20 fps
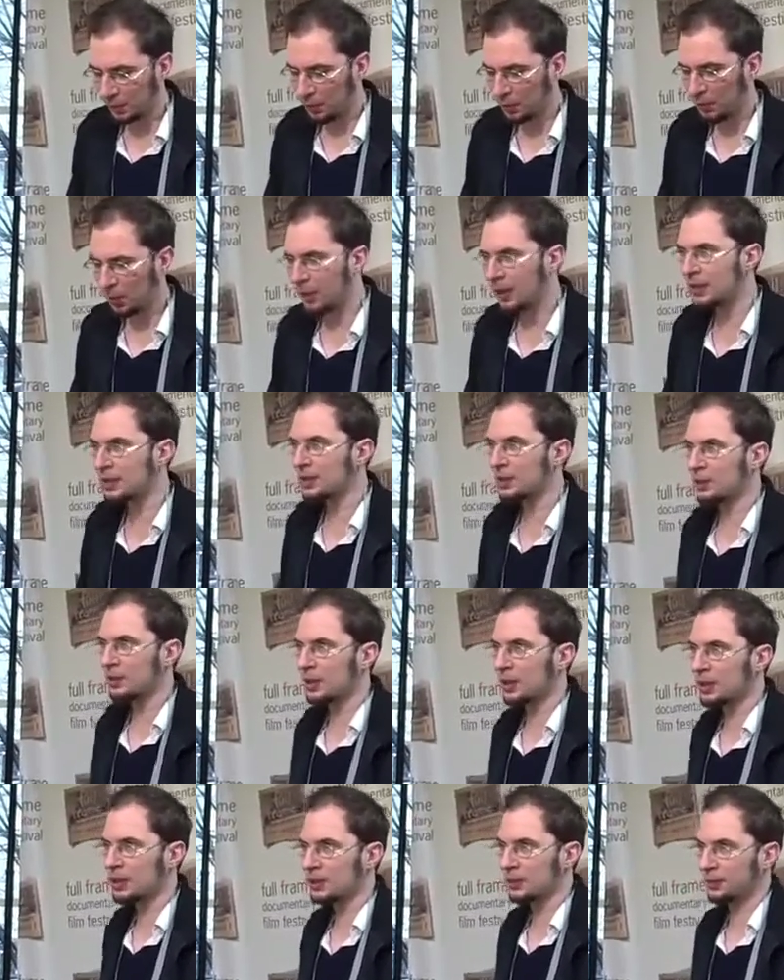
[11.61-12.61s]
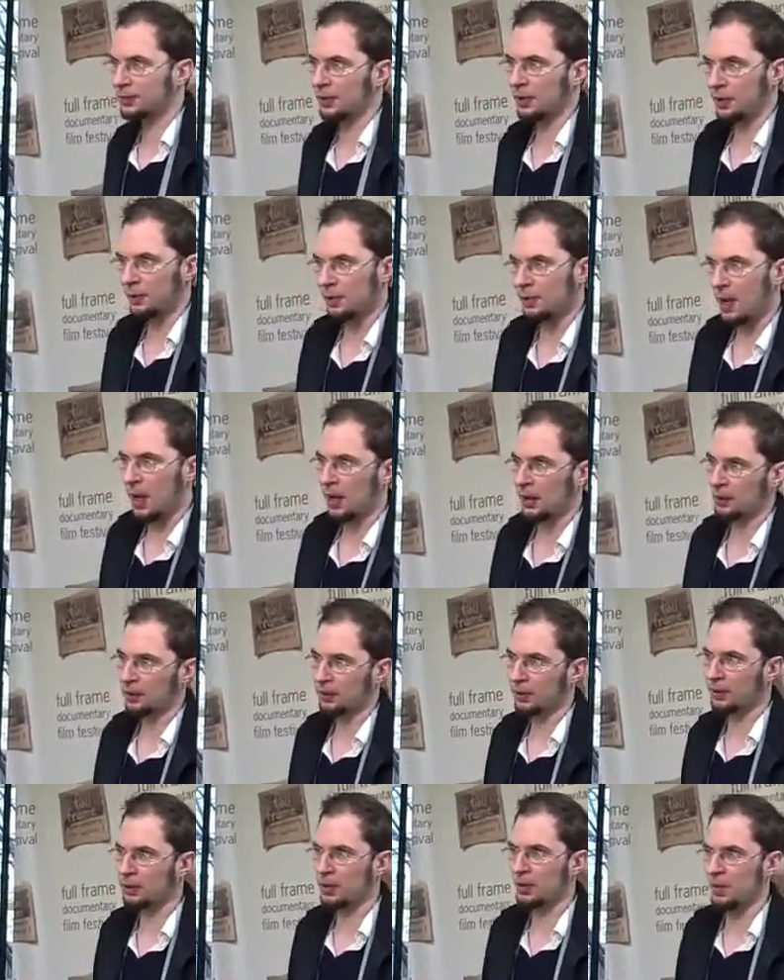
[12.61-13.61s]
War Against the Weak is a film about
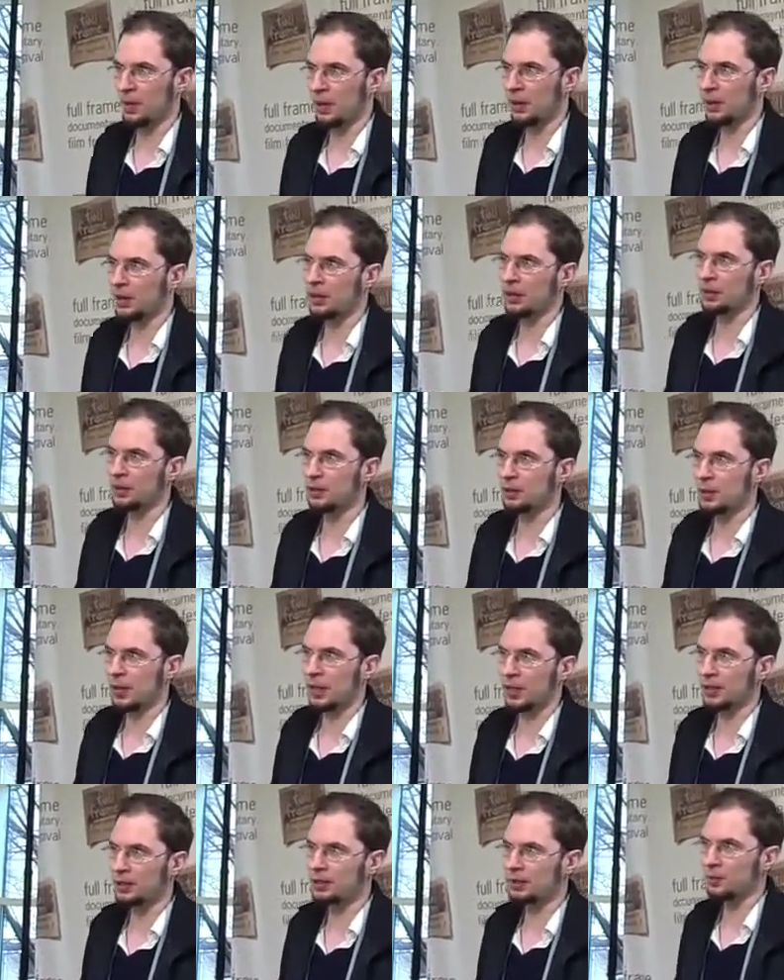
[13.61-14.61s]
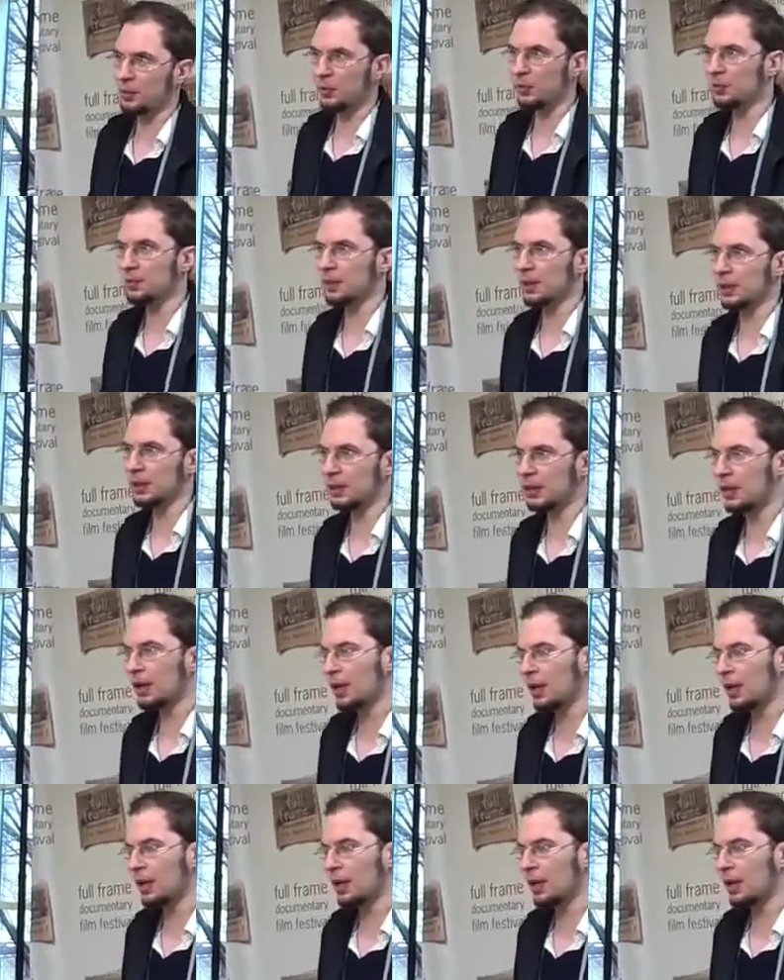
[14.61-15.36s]
the American eugenics movement,